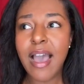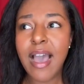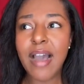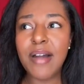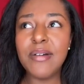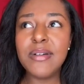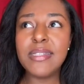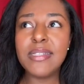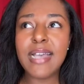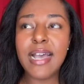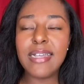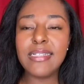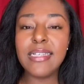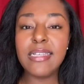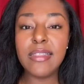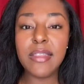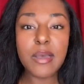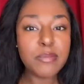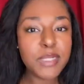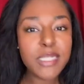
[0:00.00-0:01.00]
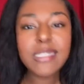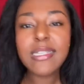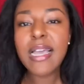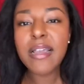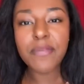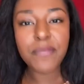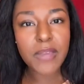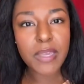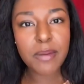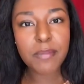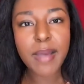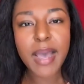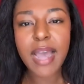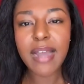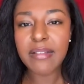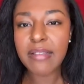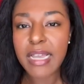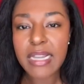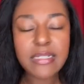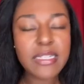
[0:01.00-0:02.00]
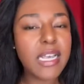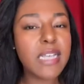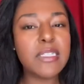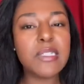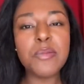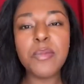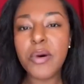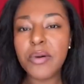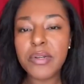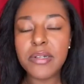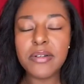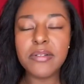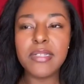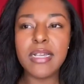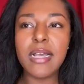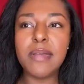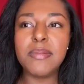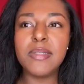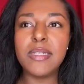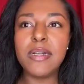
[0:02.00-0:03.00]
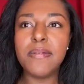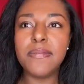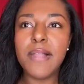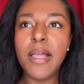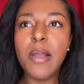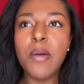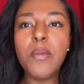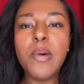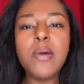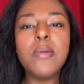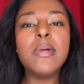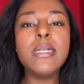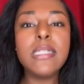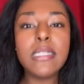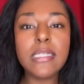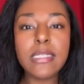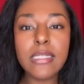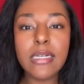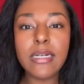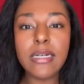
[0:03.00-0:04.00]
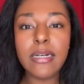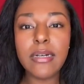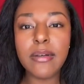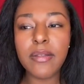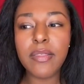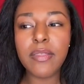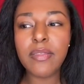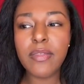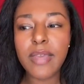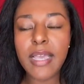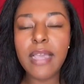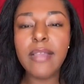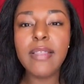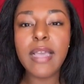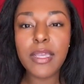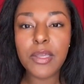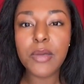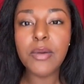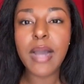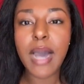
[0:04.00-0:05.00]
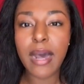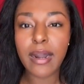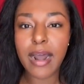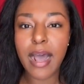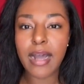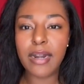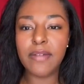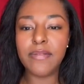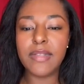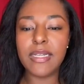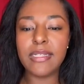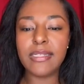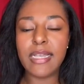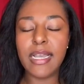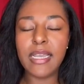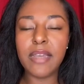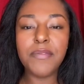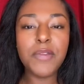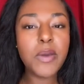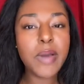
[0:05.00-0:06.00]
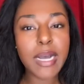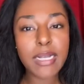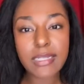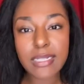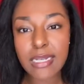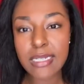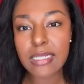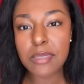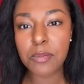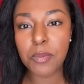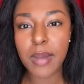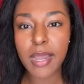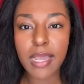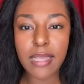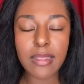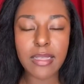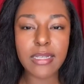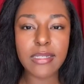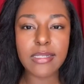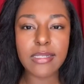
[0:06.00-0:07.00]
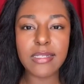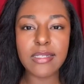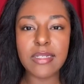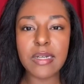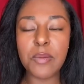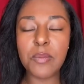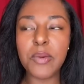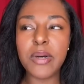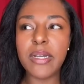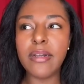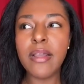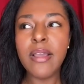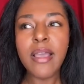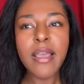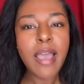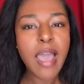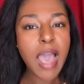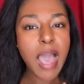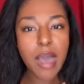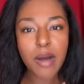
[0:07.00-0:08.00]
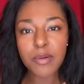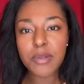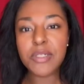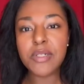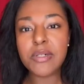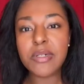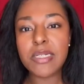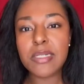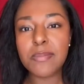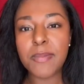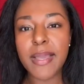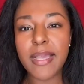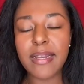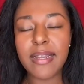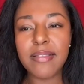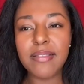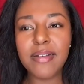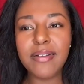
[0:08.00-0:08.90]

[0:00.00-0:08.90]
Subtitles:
I was asking them just like feedback, like testimonial type stuff. Like, what was the thing that you got out of this? Like, if you had to explain this to someone, how would you explain it?